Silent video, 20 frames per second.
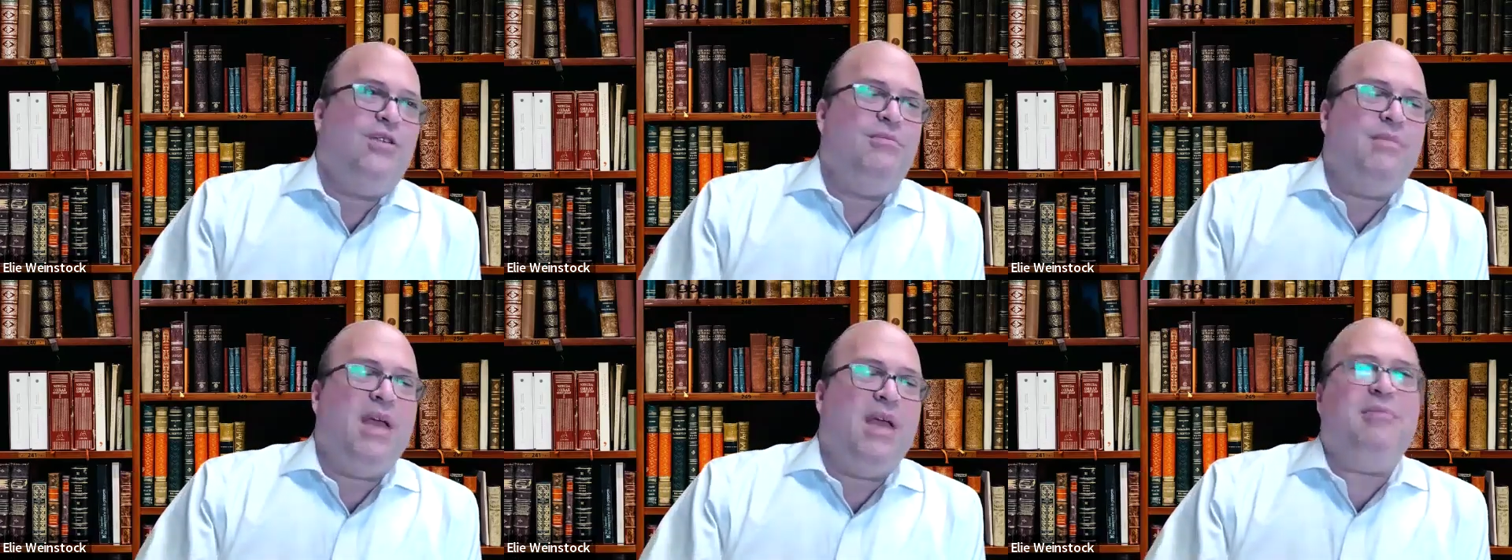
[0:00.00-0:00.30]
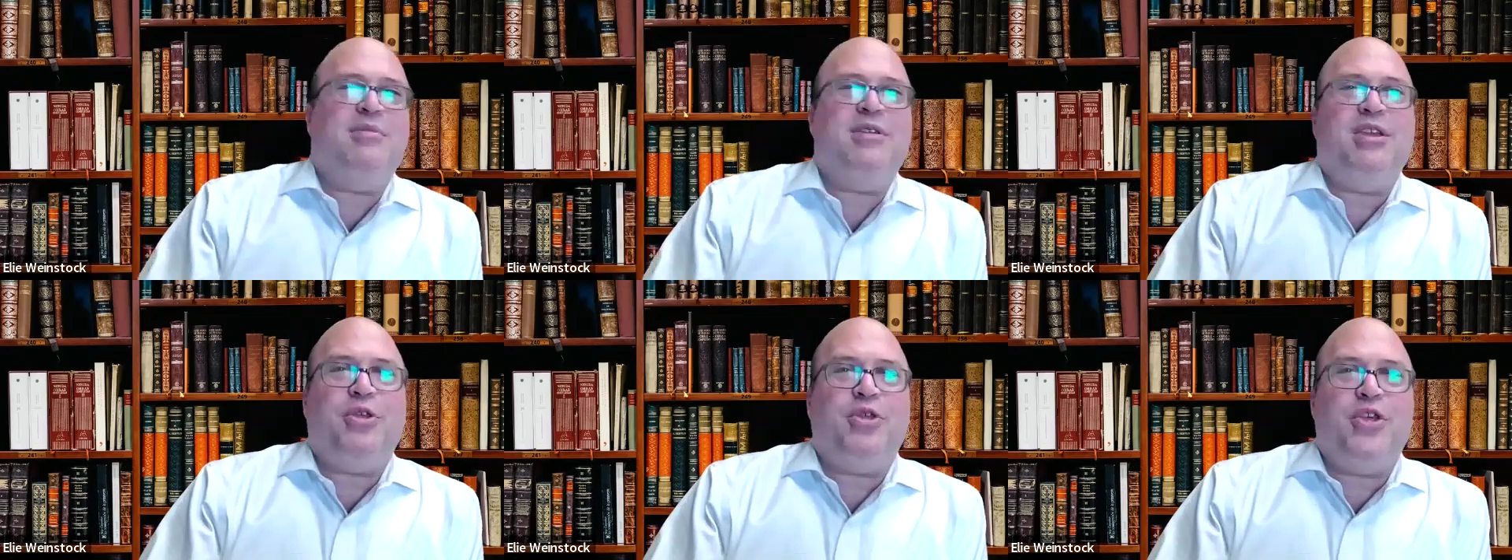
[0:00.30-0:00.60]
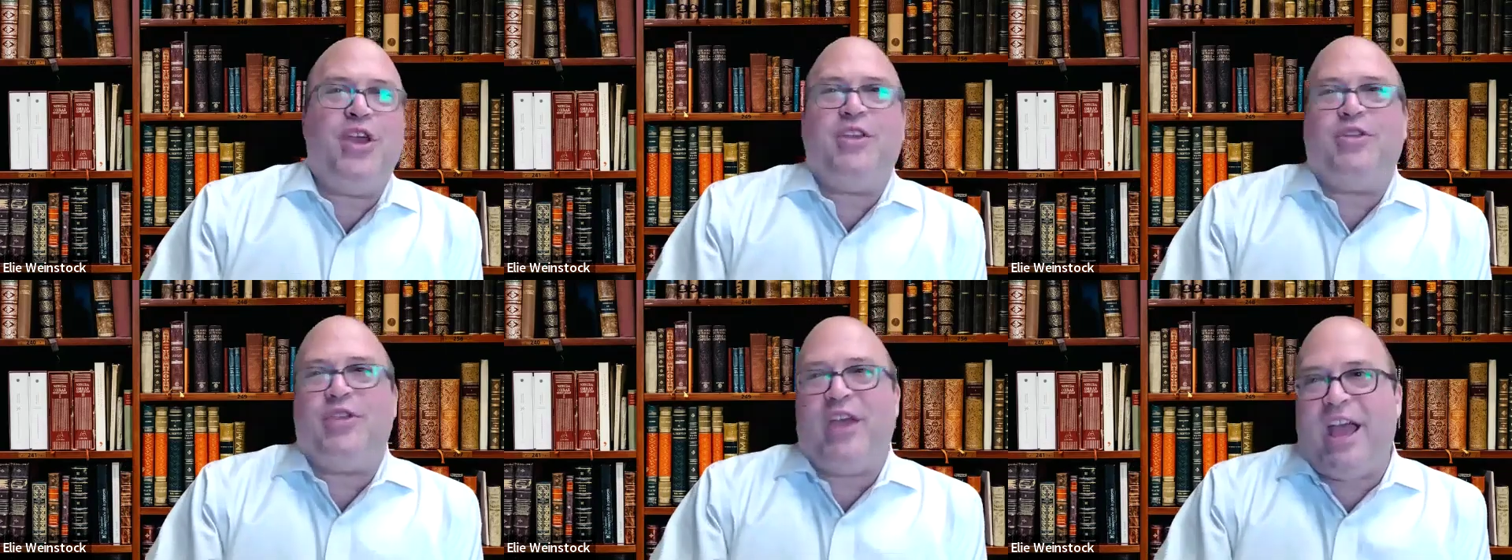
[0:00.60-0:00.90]
Maybe you
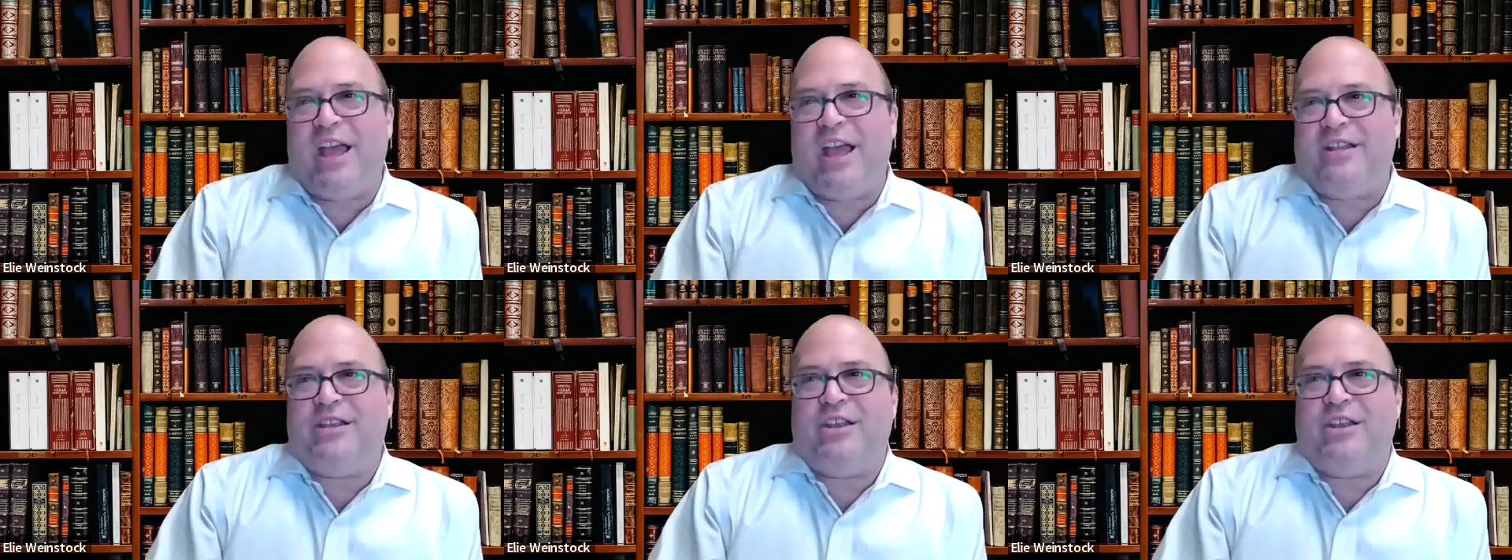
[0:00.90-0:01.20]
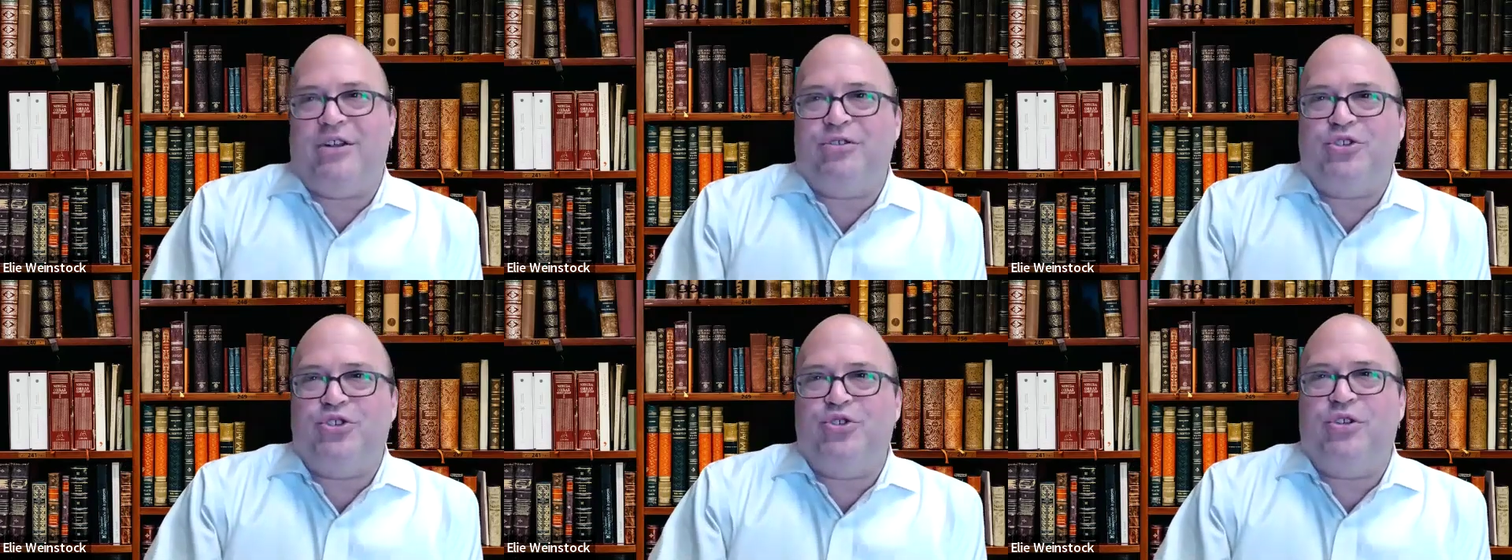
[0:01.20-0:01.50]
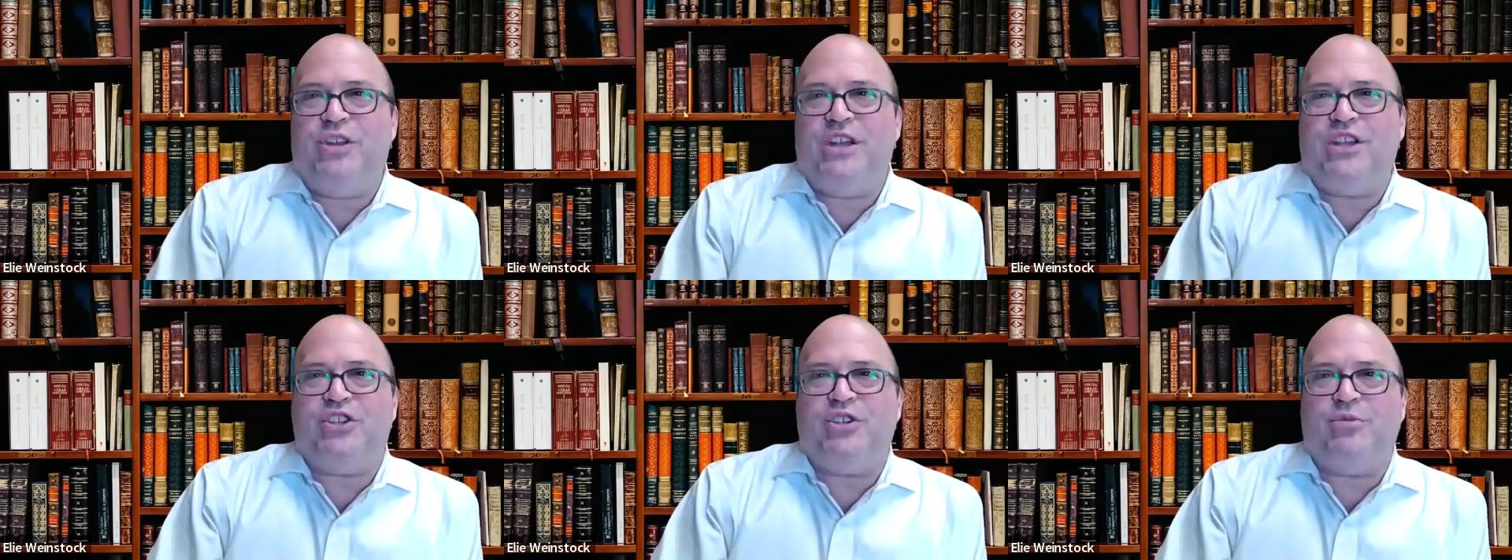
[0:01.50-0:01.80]
think that
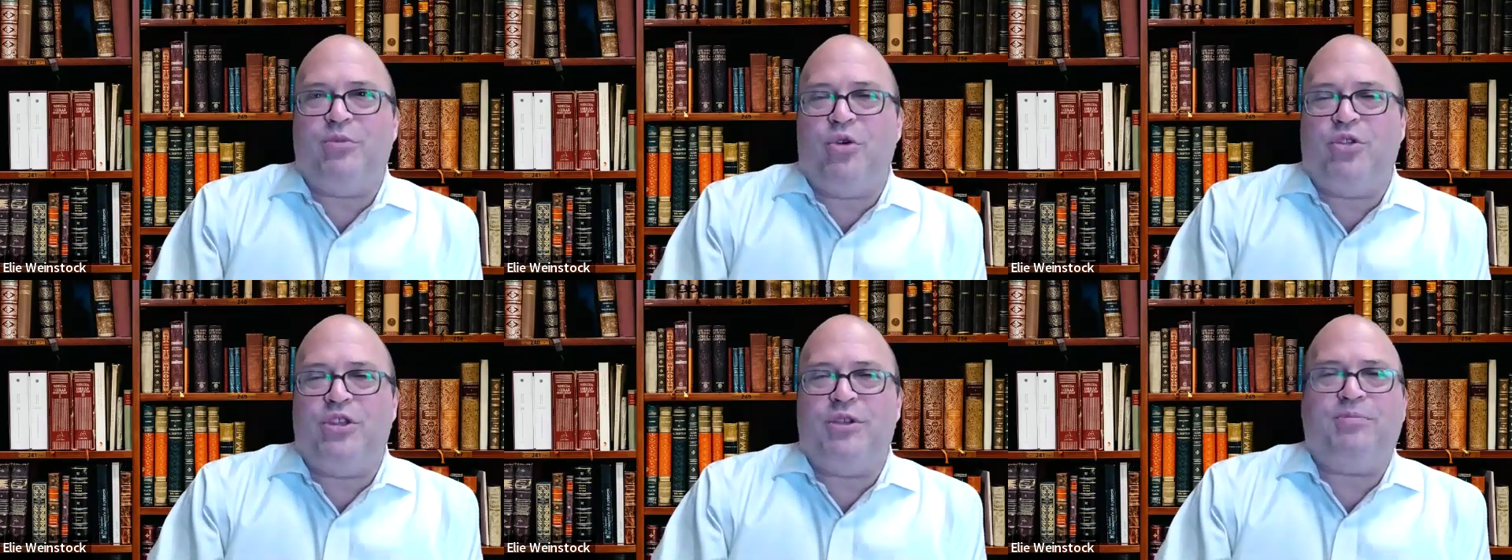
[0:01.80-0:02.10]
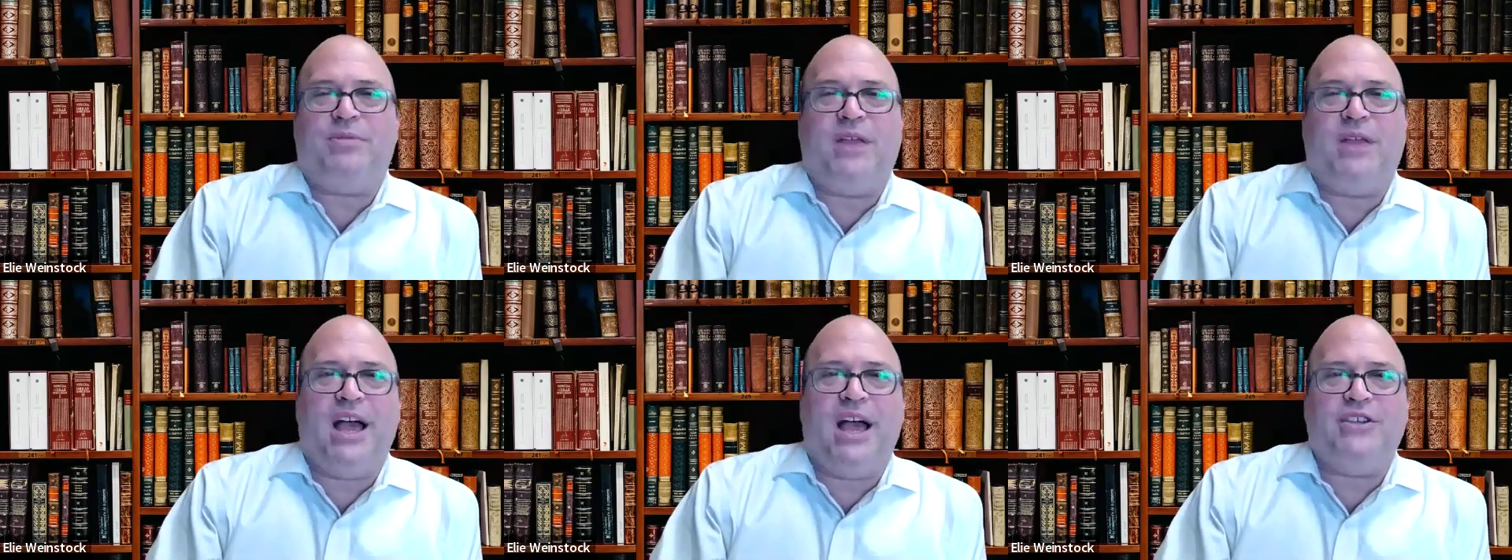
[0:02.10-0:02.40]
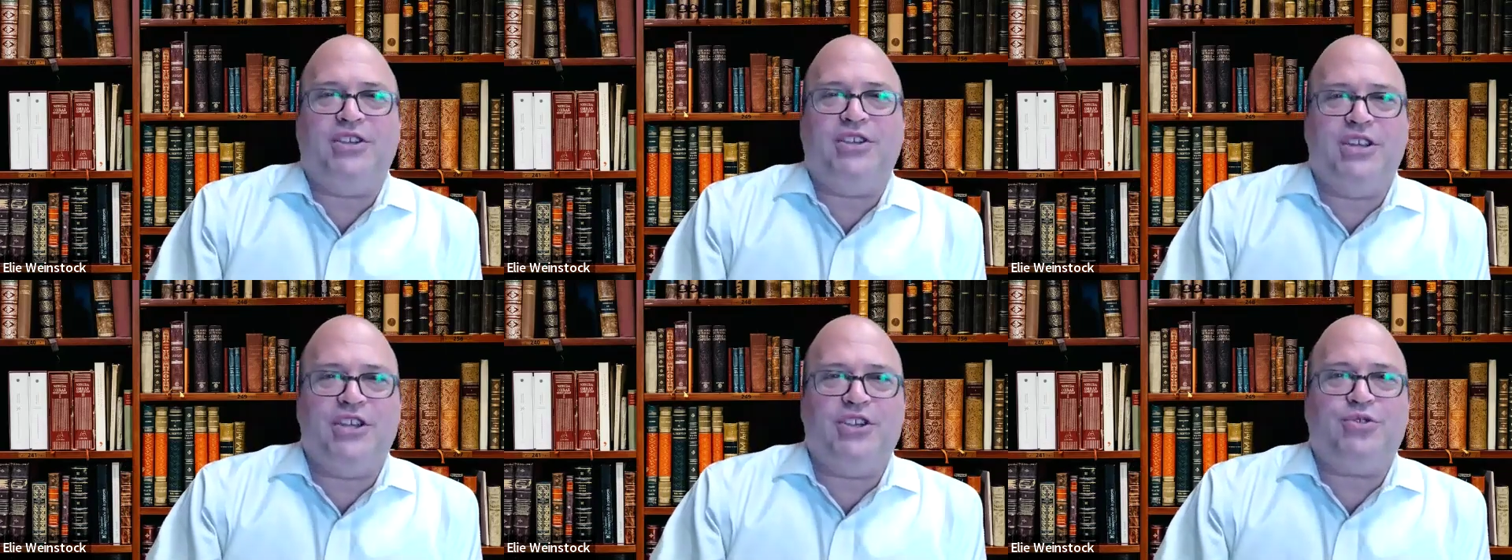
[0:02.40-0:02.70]
Judaism only
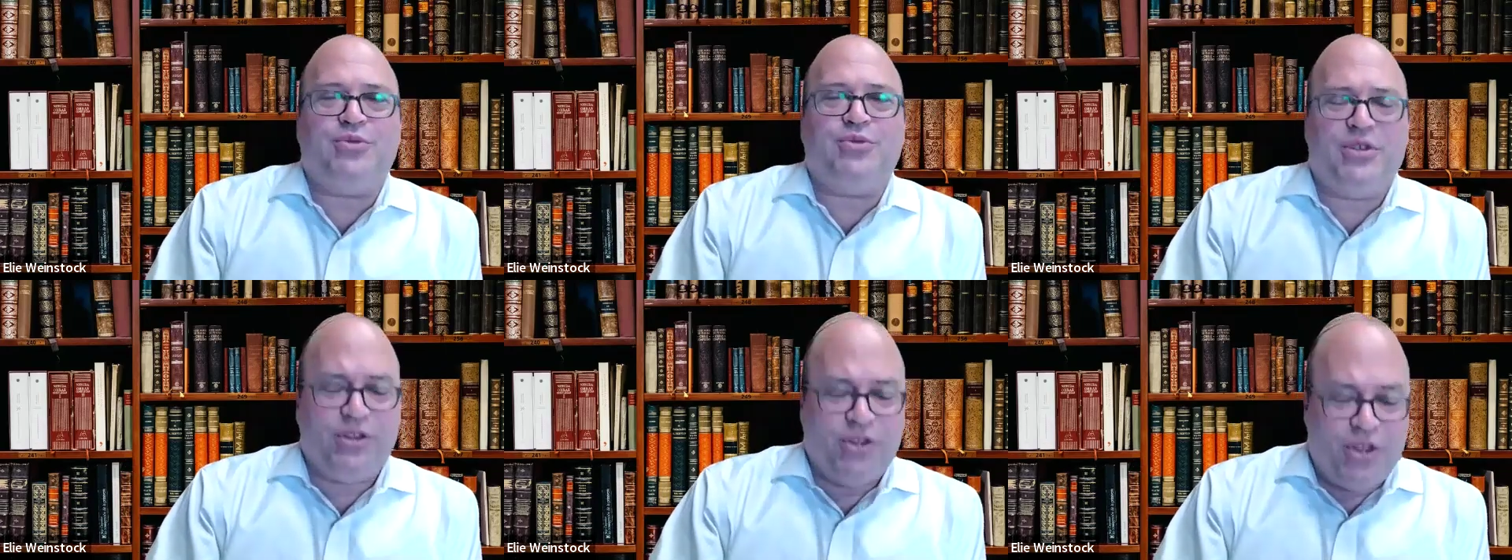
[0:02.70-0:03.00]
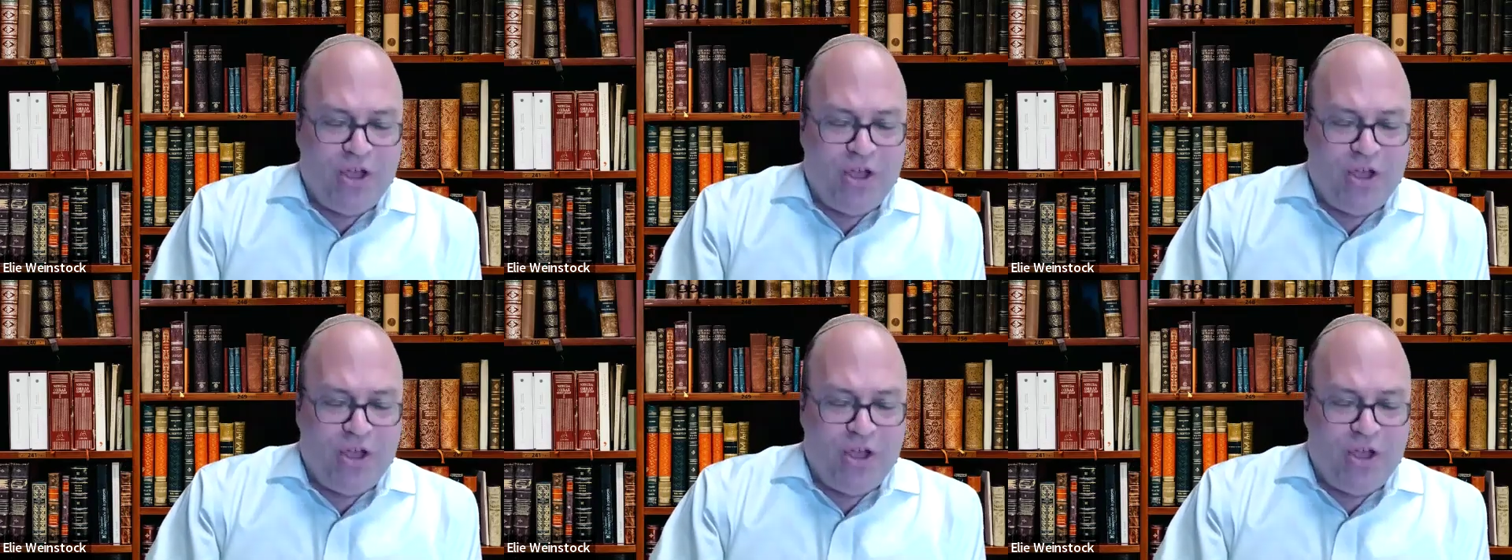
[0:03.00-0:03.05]
applies in Israel.